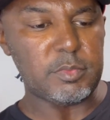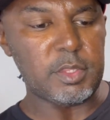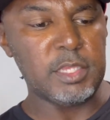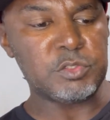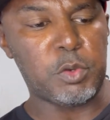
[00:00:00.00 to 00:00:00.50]

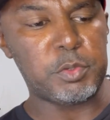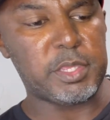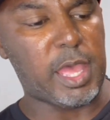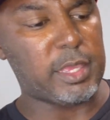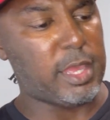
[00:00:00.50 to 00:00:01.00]
that's what we
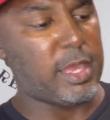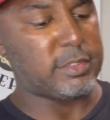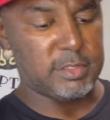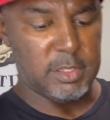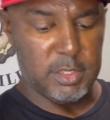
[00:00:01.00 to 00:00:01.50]
got,
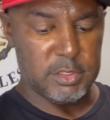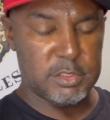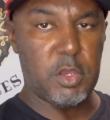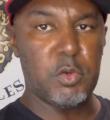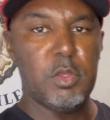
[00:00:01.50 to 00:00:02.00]
guys.
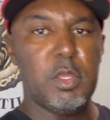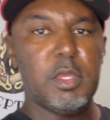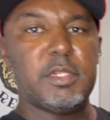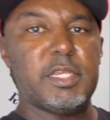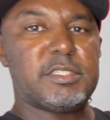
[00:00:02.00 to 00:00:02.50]
So
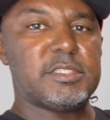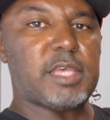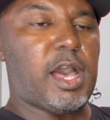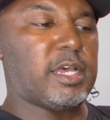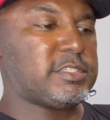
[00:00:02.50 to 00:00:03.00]
this is
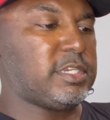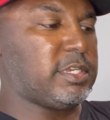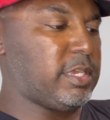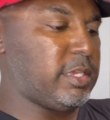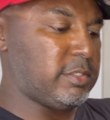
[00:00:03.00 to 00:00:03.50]
Ozzy
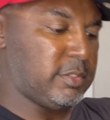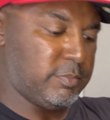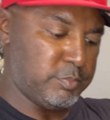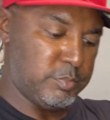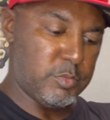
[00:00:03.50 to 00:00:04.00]
again.
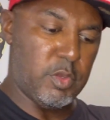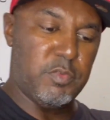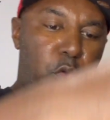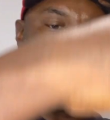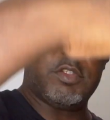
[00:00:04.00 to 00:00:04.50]

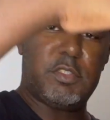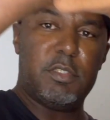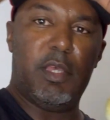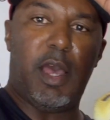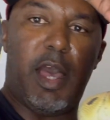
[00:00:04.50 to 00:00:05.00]
Of course,
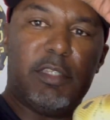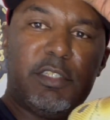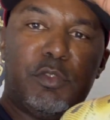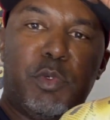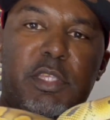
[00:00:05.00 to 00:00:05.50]
Ozzy
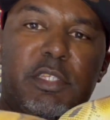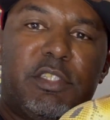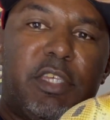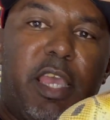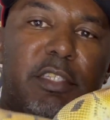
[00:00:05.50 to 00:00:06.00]
is within
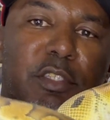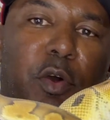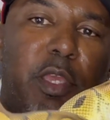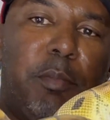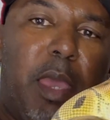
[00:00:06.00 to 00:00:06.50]
shed,
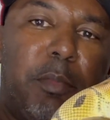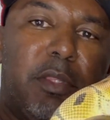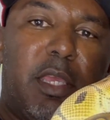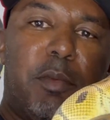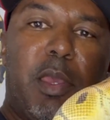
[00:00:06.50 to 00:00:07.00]
so he might be
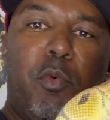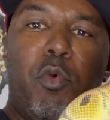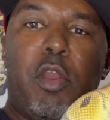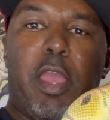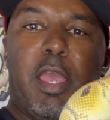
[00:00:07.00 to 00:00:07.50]
thinking, man,
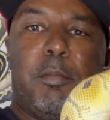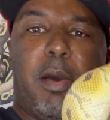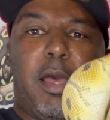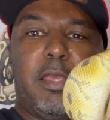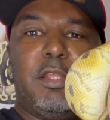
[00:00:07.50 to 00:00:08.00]
where am
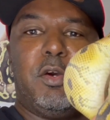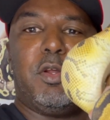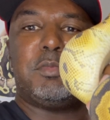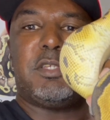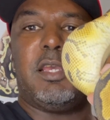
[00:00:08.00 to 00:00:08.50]
I? You know what
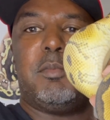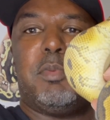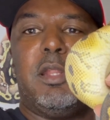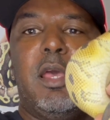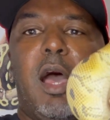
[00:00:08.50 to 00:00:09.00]
I'm saying?
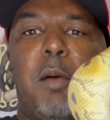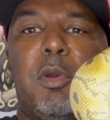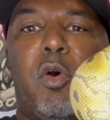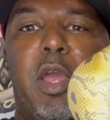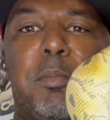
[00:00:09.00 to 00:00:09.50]
But I'm gonna
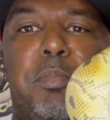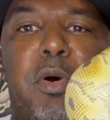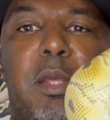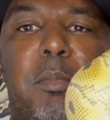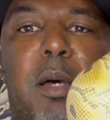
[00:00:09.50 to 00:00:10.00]
go ahead and
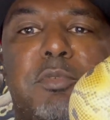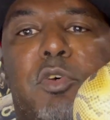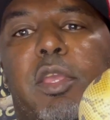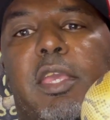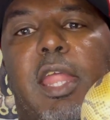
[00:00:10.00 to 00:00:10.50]
put him up so
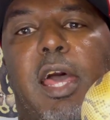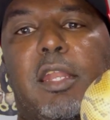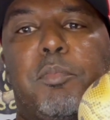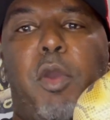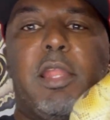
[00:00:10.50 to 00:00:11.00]
he can get out of
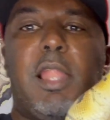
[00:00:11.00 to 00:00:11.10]
the bright